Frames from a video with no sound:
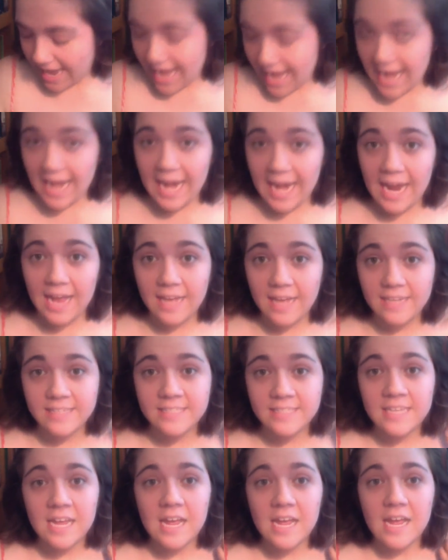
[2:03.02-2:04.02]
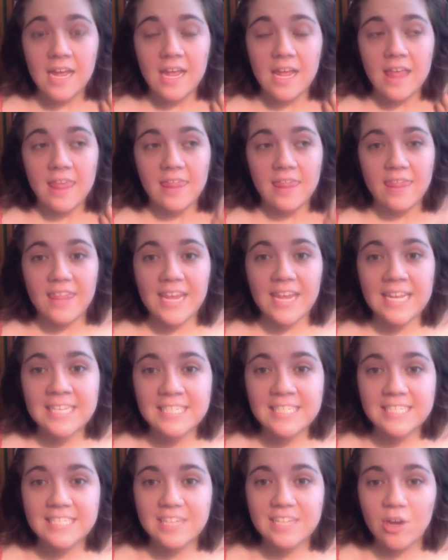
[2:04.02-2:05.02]
And
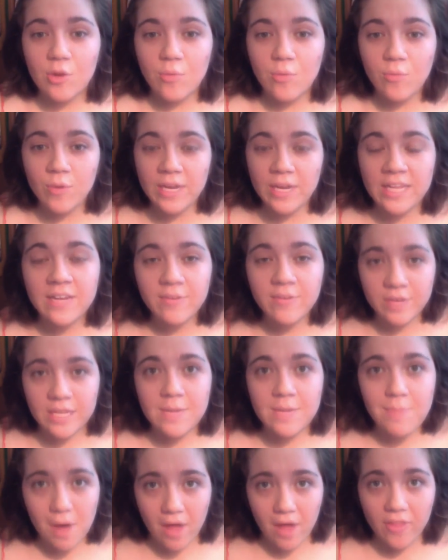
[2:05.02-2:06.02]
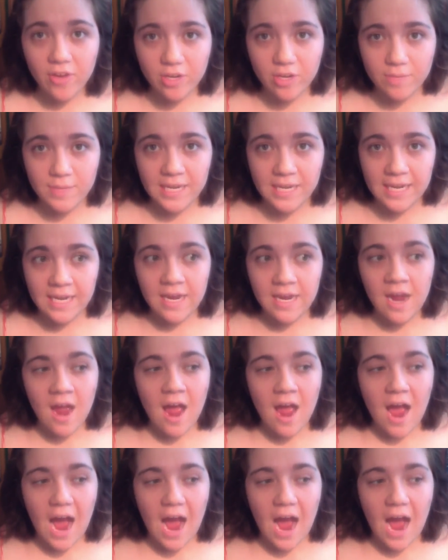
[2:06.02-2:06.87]
this really bothered me.